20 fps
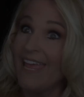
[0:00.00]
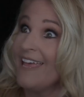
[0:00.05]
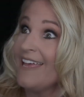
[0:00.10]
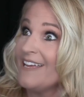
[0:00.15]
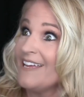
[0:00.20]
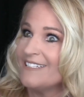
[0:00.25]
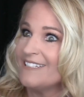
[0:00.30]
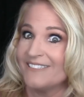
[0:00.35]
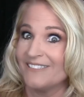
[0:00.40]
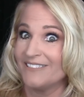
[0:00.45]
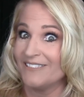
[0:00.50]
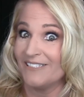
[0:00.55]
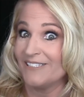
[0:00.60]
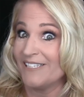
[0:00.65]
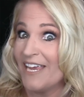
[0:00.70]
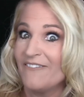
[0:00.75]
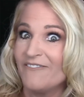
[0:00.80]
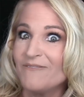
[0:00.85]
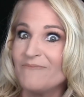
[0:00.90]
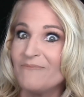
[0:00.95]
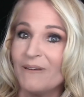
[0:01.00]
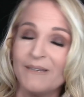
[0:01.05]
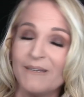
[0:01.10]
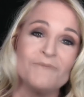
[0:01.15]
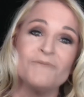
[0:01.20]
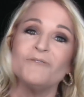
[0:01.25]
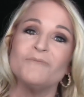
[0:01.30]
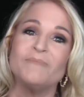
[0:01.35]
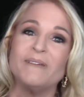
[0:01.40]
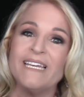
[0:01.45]
And since
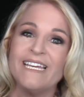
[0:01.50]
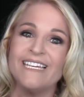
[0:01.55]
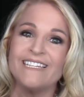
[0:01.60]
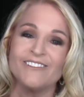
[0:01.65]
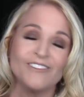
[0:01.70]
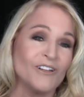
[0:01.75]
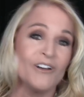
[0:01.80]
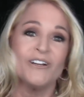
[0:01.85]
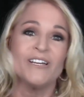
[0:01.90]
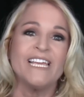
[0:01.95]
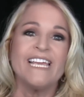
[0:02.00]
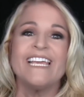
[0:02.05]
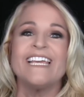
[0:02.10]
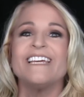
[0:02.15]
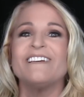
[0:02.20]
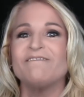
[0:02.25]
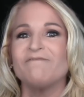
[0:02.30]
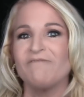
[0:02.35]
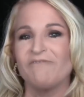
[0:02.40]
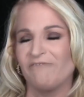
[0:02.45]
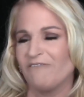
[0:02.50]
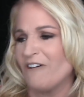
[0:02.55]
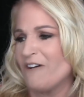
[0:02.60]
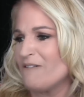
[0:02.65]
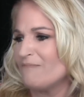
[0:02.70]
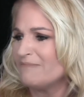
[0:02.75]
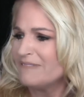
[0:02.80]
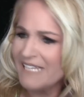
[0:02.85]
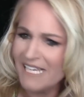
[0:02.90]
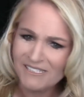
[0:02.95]
everybody will be logging in
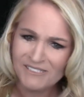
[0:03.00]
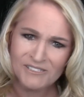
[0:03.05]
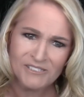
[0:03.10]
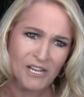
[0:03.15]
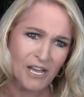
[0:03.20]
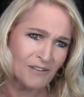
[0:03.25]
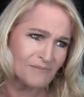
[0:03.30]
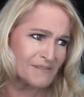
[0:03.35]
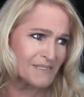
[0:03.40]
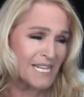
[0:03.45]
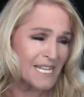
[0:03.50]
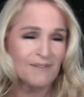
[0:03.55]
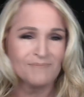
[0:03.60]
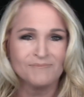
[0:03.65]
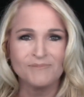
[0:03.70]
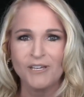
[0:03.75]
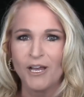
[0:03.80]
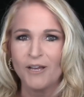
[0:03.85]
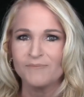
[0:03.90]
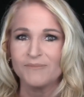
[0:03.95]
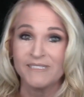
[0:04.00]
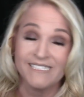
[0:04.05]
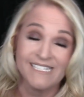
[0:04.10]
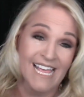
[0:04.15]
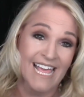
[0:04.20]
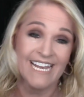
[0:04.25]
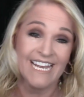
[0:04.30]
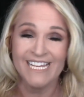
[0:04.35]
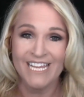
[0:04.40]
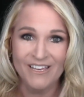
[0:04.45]
from desktops, laptops,
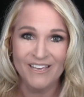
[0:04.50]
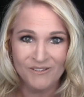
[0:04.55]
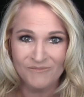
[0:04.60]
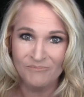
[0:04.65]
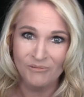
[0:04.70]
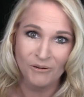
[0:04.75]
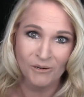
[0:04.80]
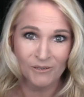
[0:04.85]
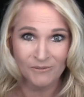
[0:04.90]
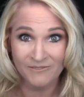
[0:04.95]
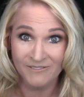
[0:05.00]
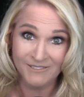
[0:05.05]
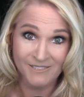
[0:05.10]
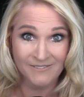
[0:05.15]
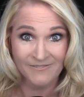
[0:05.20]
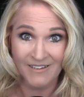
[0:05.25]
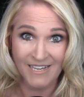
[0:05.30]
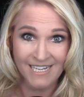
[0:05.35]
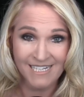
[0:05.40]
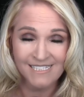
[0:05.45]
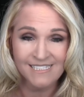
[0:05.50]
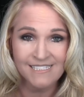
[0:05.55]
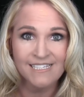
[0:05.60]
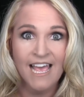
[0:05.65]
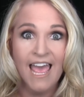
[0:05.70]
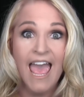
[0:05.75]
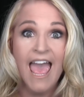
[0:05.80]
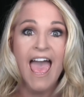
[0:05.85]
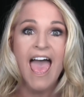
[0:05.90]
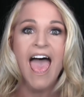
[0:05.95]
and any other portable
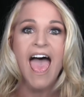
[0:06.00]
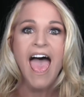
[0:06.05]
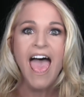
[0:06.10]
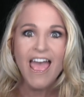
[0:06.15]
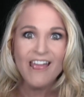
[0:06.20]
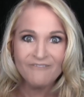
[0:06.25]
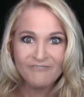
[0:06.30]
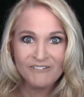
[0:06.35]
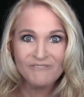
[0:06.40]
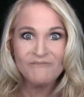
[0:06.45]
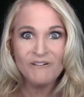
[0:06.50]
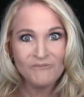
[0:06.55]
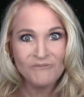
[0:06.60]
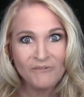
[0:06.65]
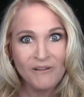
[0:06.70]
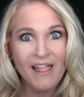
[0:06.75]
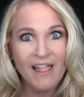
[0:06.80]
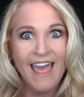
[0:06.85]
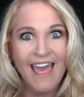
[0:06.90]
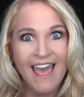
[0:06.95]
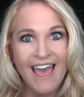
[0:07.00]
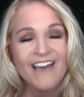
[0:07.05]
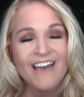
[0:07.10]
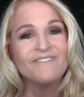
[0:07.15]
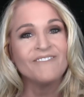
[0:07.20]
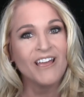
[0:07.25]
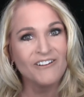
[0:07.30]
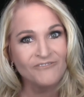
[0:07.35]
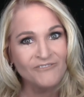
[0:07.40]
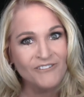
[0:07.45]
device, everyone will
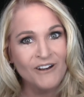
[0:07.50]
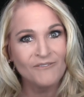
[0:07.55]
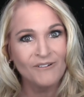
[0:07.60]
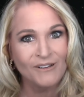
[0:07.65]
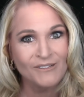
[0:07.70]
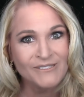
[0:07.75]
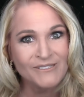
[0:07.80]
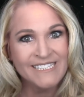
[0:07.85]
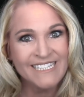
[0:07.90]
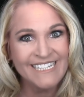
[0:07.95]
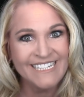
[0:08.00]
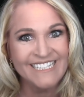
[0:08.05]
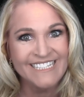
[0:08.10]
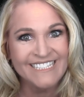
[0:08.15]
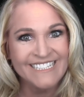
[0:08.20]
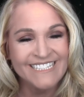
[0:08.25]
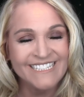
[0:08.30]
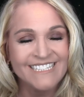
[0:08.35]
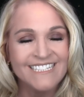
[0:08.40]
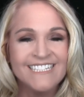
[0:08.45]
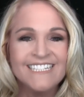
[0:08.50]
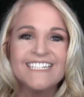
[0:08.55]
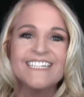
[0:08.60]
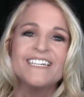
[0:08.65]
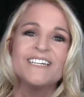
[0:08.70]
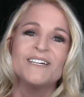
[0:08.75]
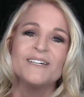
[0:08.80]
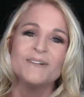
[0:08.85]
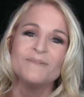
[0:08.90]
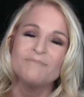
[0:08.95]
have a front row seat.
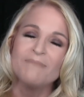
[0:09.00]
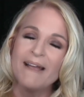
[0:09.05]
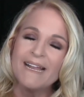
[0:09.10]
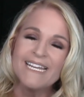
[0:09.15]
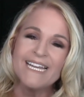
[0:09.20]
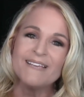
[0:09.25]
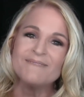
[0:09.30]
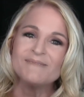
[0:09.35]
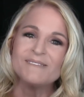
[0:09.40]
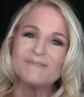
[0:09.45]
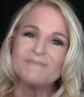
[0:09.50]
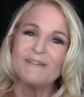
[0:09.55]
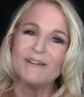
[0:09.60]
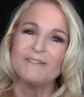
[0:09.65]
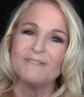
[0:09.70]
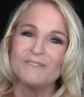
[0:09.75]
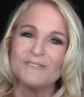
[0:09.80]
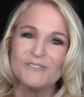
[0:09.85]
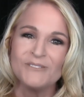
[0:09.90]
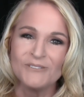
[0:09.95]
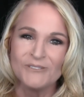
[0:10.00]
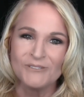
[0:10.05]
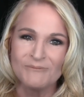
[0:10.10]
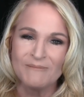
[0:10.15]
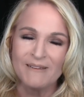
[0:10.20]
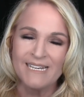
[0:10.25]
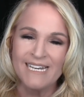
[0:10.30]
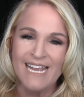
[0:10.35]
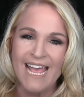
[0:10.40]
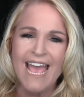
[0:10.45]
My name is Marilyn
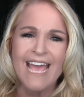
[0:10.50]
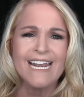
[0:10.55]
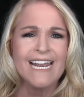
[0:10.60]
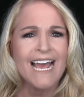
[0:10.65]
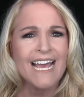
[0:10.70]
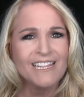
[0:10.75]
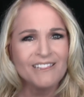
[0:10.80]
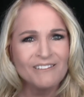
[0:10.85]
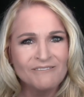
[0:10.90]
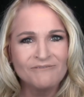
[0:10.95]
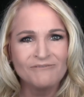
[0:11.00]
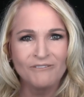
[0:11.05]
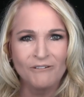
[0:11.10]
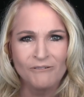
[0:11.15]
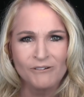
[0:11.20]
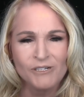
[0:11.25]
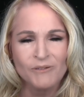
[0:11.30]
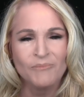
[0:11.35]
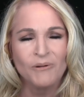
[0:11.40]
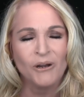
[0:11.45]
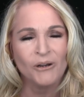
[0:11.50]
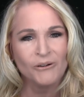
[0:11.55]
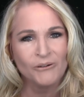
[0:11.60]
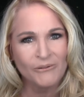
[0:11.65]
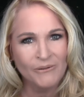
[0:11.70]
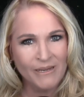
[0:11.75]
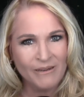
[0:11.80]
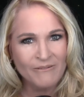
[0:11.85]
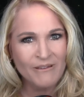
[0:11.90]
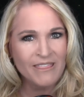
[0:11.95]
Sherman, and I look forward to
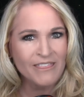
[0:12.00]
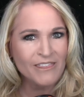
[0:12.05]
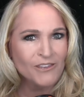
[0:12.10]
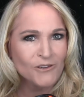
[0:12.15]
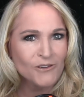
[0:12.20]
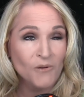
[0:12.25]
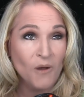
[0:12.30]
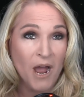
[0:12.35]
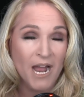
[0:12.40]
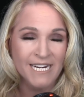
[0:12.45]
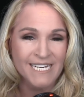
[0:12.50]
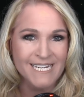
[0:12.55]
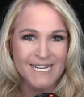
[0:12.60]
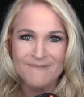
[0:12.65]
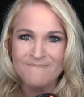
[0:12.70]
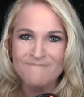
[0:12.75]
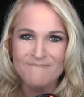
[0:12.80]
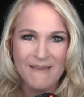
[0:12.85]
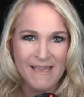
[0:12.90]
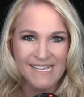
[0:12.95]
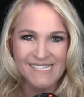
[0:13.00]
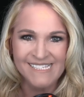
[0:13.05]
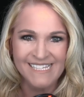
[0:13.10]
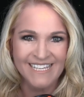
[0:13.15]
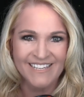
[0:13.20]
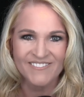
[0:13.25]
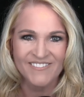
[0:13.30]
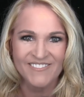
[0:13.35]
partnering with you on an amazing